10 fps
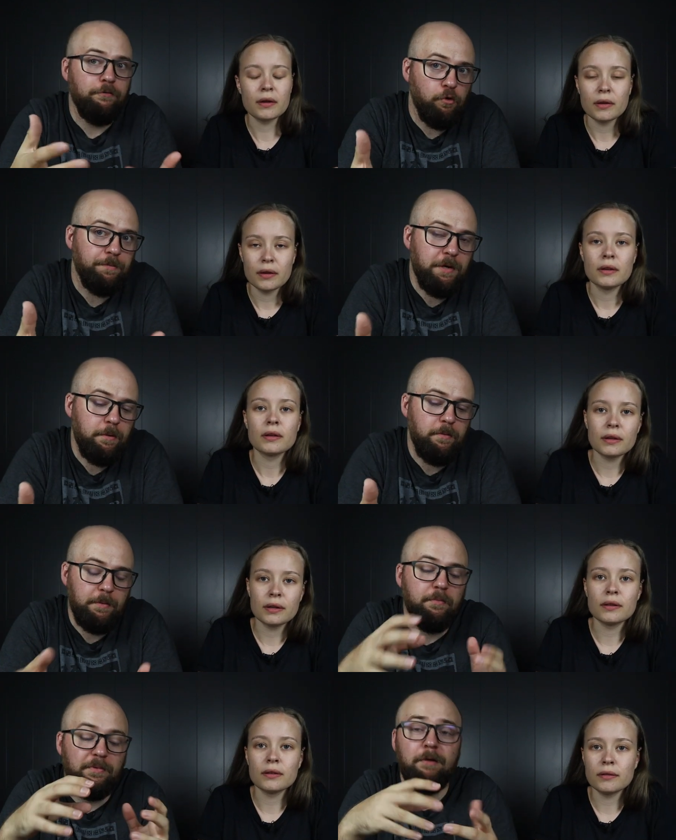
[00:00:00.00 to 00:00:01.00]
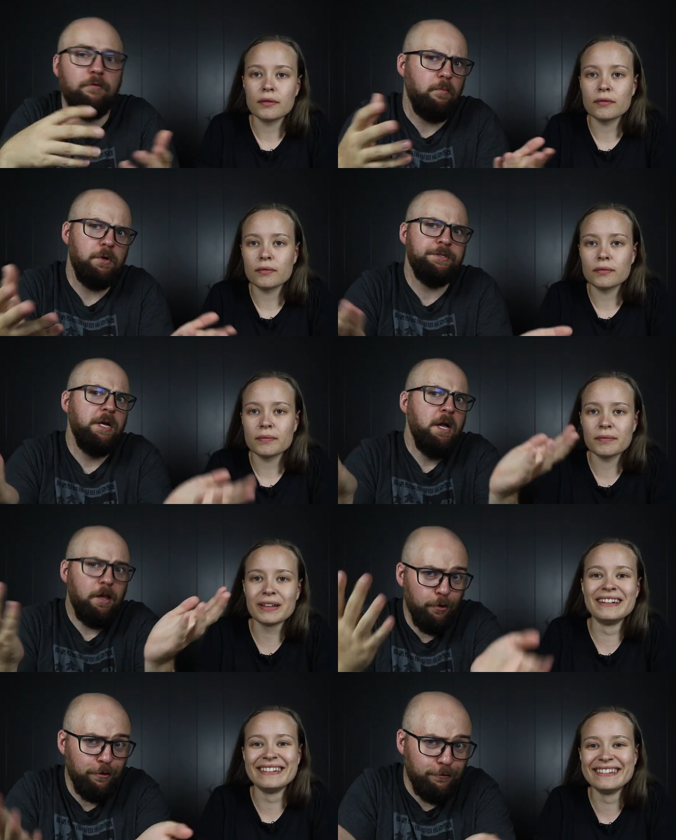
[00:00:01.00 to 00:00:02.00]
Speaker 1: form. Term, um, terraform Mars,
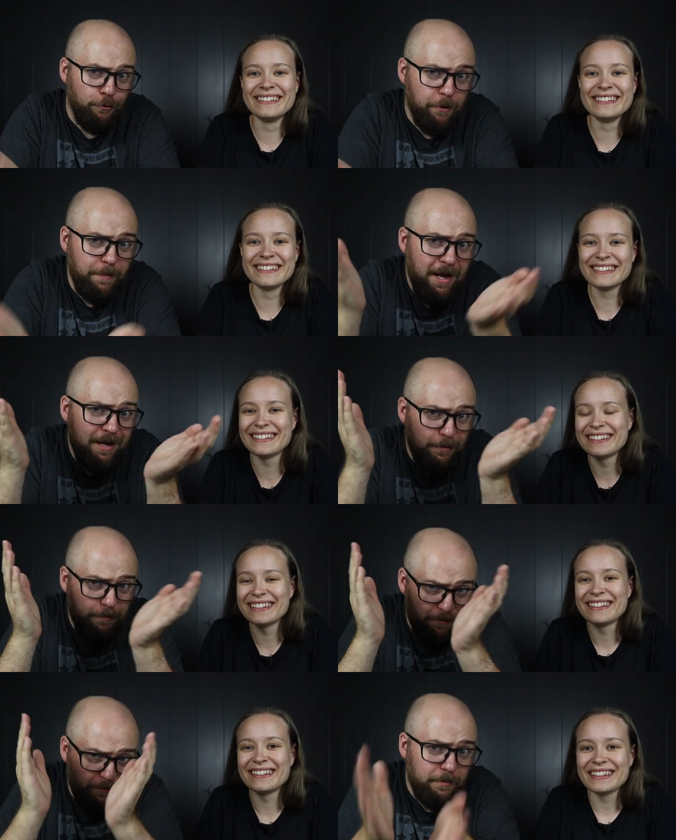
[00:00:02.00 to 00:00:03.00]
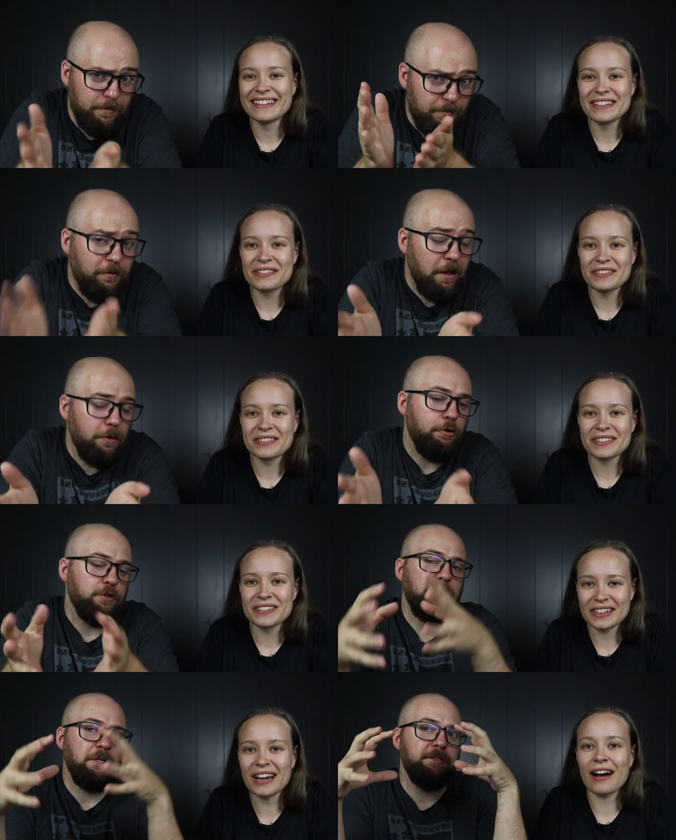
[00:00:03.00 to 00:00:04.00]
longer form. Mm, final
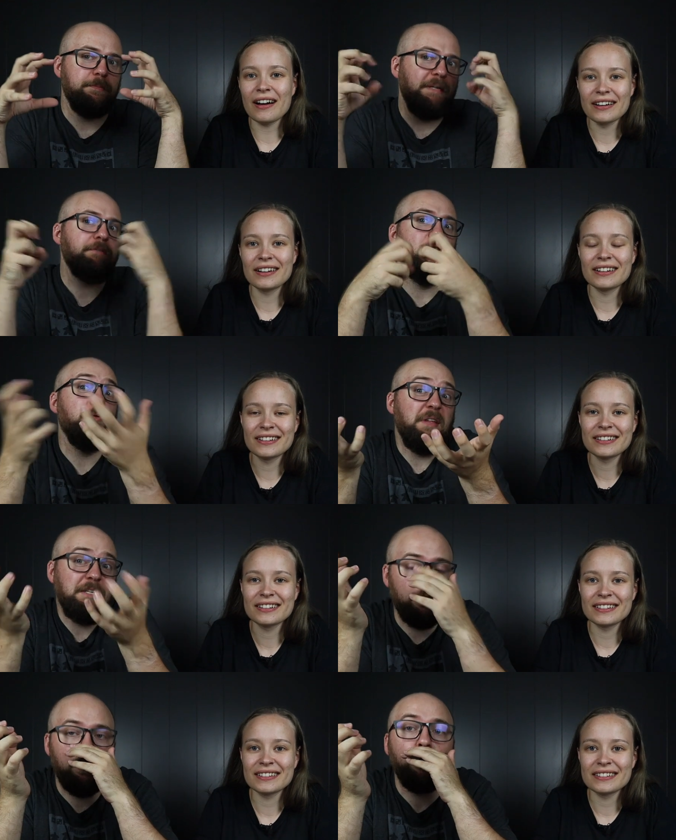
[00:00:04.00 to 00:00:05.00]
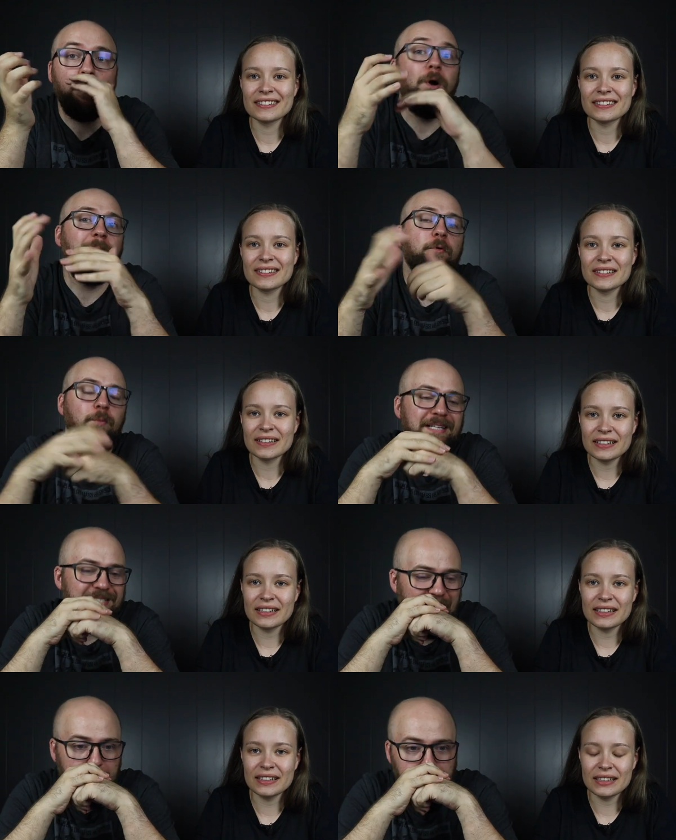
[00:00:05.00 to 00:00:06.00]
thoughts because yeah. there's a lot of things to, to talk about with
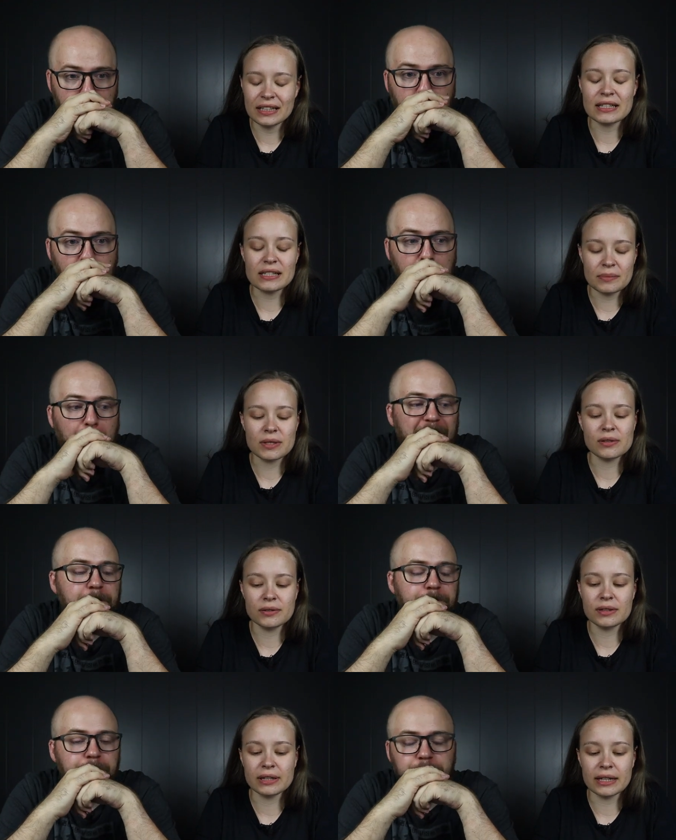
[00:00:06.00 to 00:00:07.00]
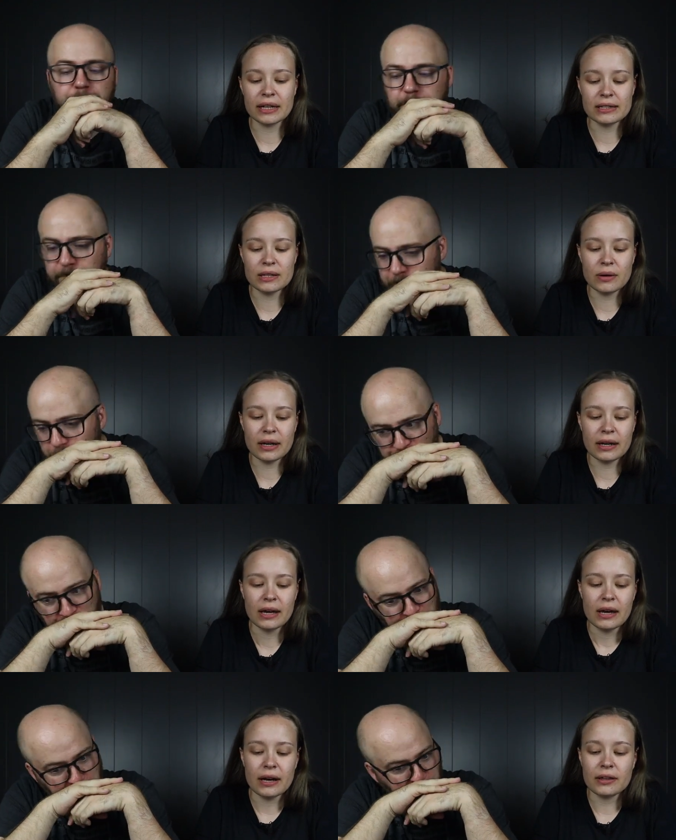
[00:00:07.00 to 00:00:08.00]
this game.
Speaker 2: Yes, absolutely. So I
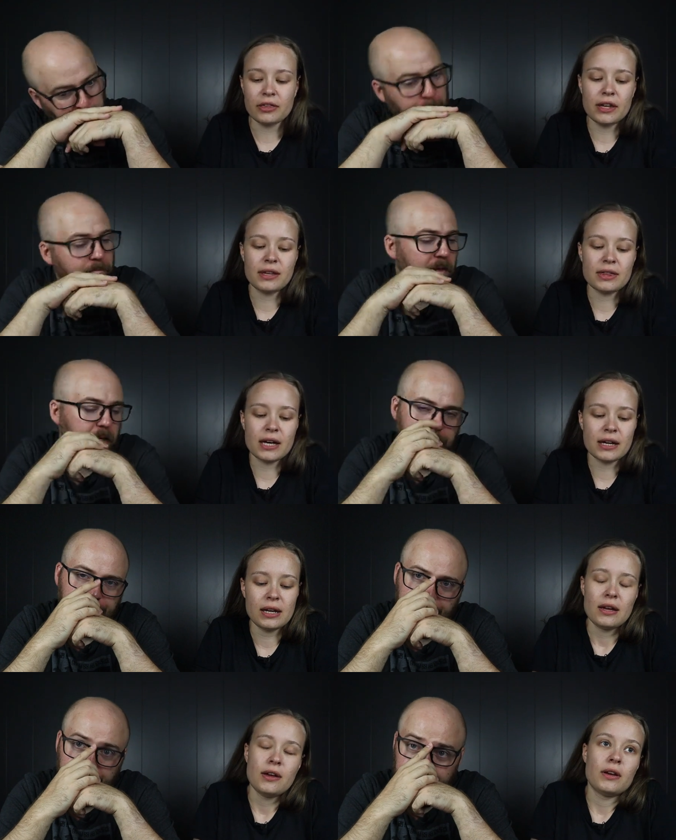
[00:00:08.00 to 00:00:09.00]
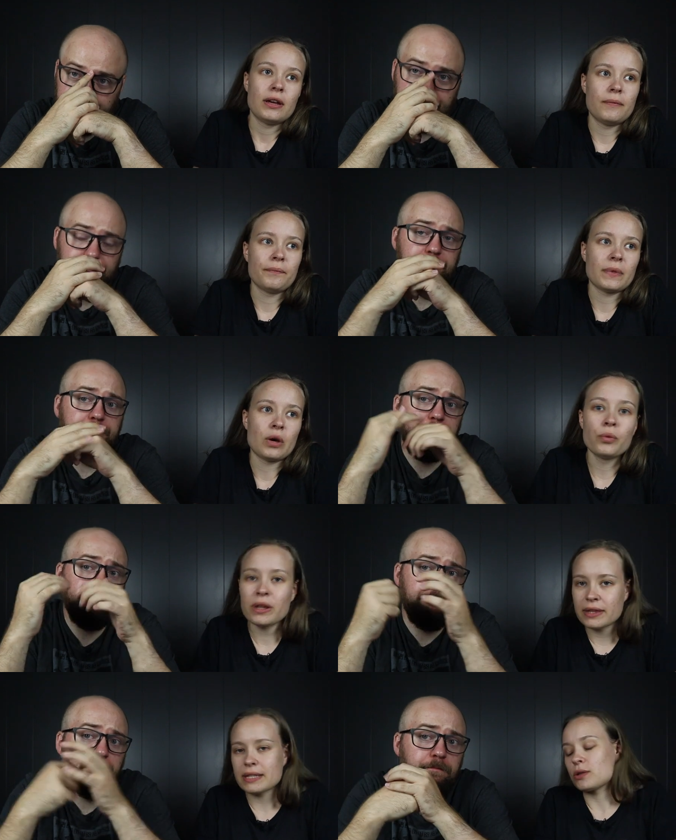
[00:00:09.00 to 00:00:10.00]
I think that um,
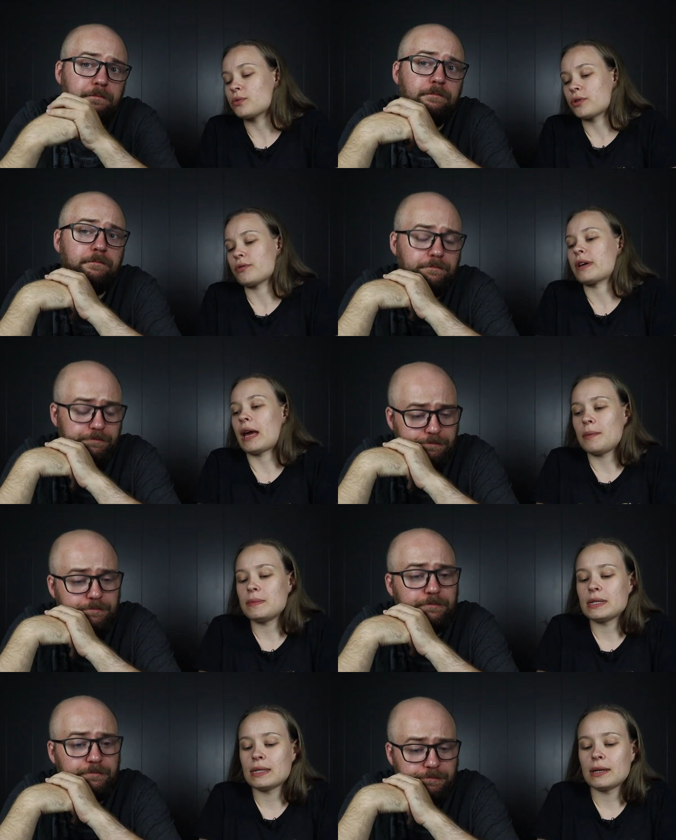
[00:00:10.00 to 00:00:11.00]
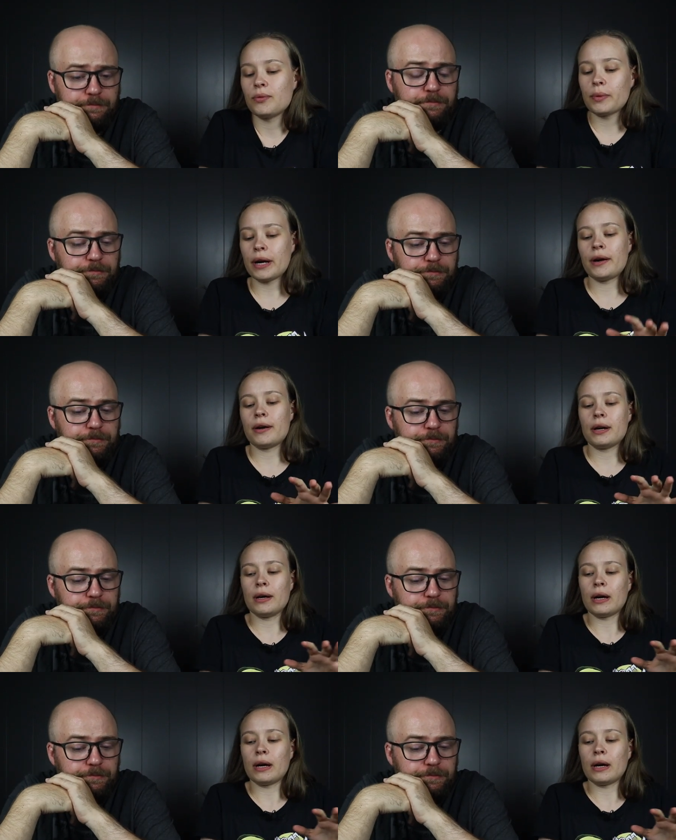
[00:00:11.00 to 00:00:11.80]
with this sort of games mm-hmm. where